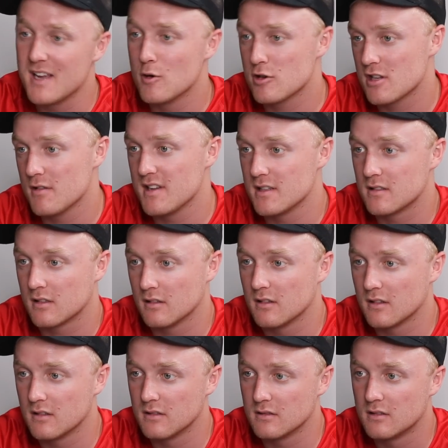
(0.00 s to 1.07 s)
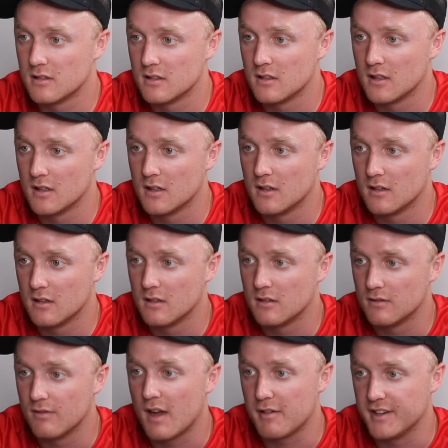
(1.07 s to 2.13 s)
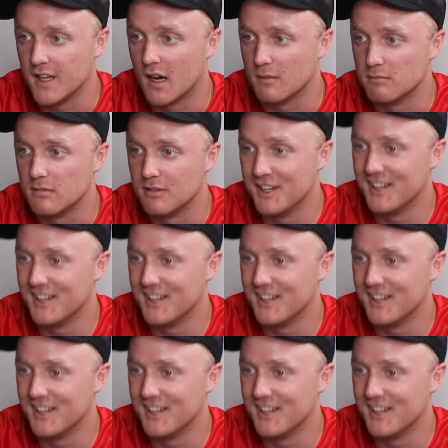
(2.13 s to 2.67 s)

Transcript: he also is very dumb.